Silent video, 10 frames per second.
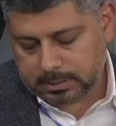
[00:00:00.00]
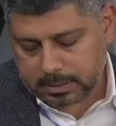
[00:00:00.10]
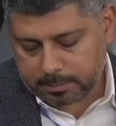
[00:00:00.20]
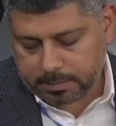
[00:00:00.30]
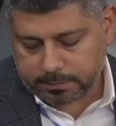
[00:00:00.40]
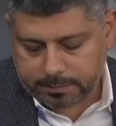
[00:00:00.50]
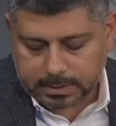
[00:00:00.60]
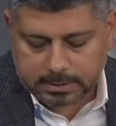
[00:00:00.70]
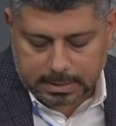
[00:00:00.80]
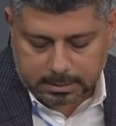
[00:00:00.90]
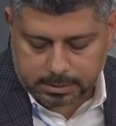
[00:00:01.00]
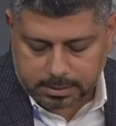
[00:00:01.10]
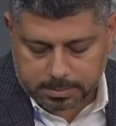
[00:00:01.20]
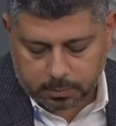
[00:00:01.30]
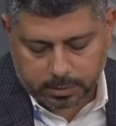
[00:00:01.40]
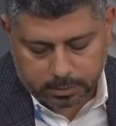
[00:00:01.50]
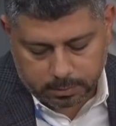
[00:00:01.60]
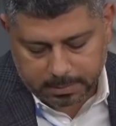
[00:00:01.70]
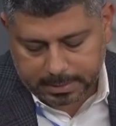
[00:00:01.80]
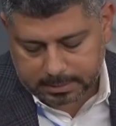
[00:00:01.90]
type of intelligence, yeah. but when you
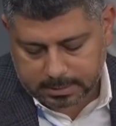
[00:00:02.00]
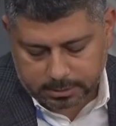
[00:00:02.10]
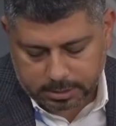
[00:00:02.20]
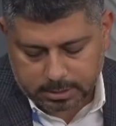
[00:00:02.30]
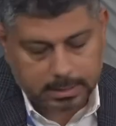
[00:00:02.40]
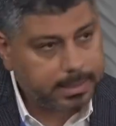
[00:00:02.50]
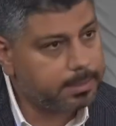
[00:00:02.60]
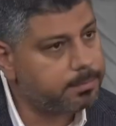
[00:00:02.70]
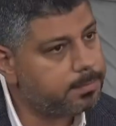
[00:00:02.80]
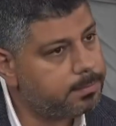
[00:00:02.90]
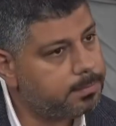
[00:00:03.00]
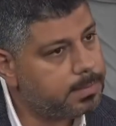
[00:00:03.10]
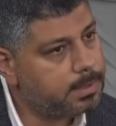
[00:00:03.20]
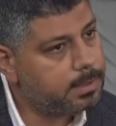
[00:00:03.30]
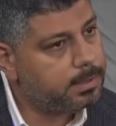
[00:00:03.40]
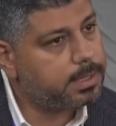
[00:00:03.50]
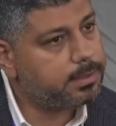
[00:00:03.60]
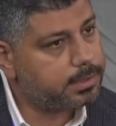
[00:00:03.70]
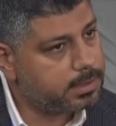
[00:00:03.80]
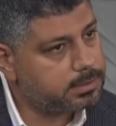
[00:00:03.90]
make such a claim that
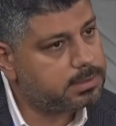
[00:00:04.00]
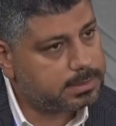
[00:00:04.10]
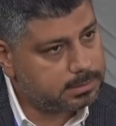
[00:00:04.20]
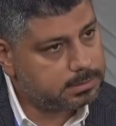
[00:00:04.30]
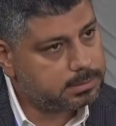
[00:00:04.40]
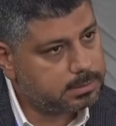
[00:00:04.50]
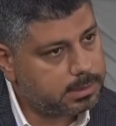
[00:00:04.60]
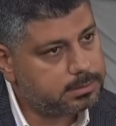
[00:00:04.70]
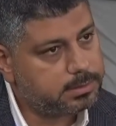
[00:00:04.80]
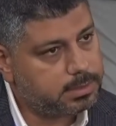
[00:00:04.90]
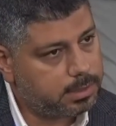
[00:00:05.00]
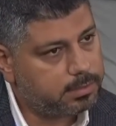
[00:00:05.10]
there are tunnels underneath